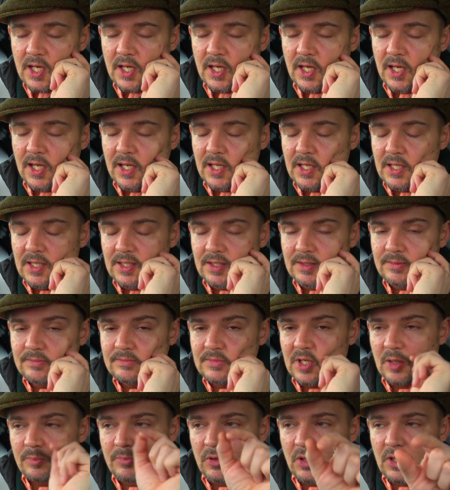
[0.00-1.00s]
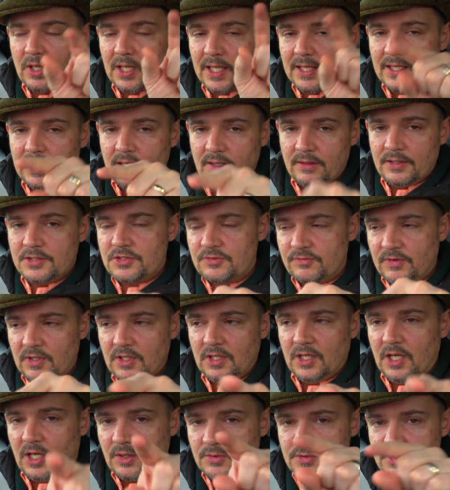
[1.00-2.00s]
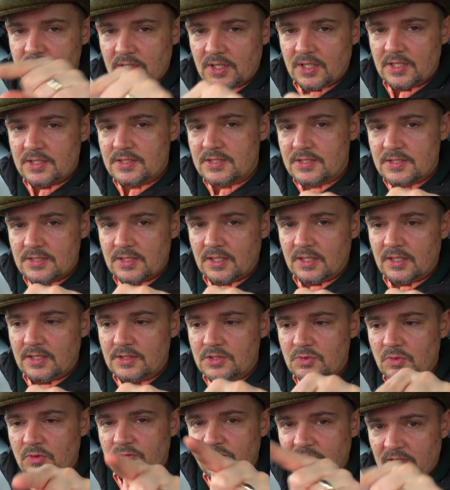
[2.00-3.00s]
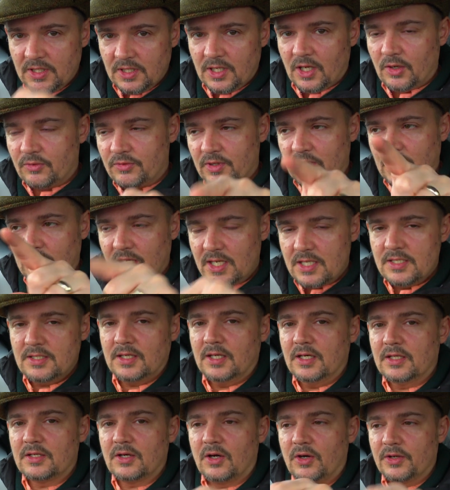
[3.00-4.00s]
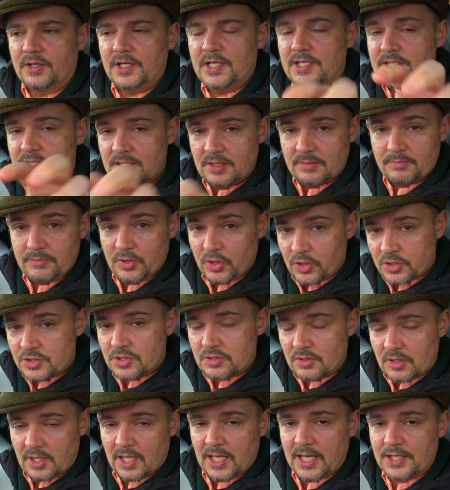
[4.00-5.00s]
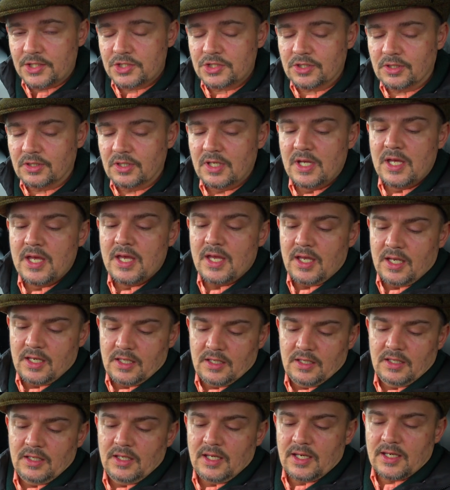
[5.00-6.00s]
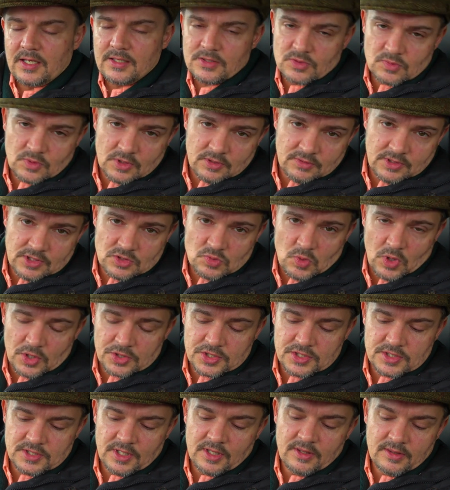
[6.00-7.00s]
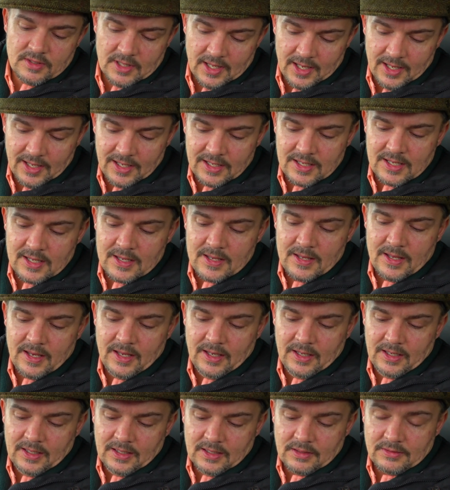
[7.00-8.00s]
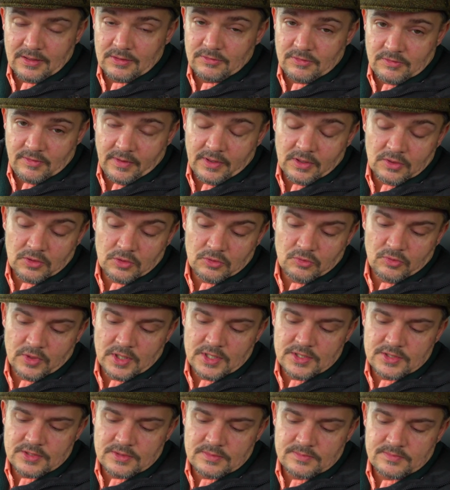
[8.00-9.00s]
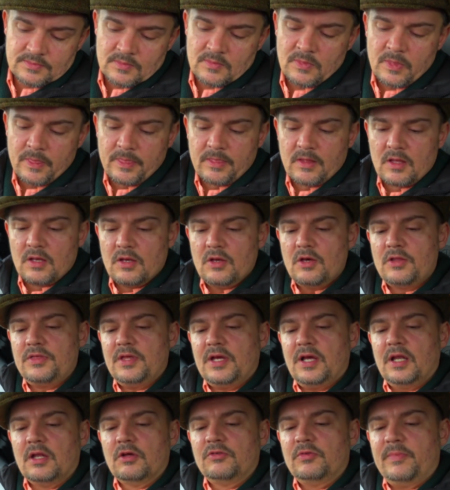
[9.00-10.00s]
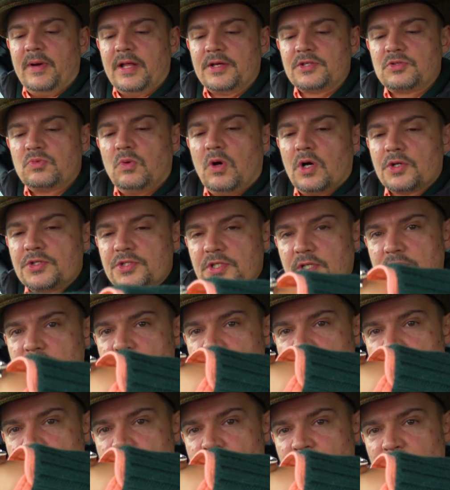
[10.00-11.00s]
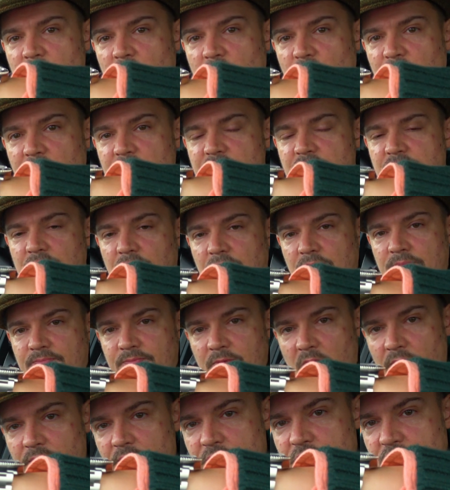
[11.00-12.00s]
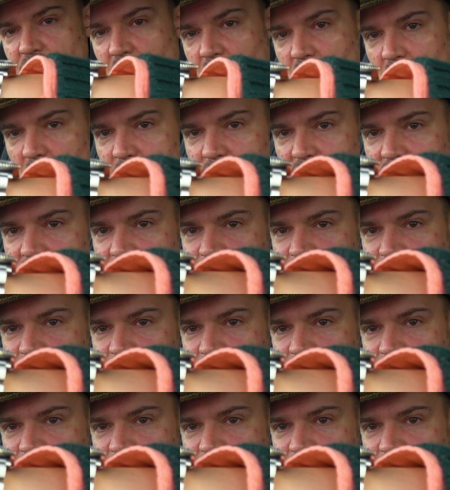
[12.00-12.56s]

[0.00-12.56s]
Um, I'll put a link in this video to his uh, to a video that he did on his personal collection, and he has one of these watches in there, and I think for very good reason. Another thing I love about this watch is the crystal on the top.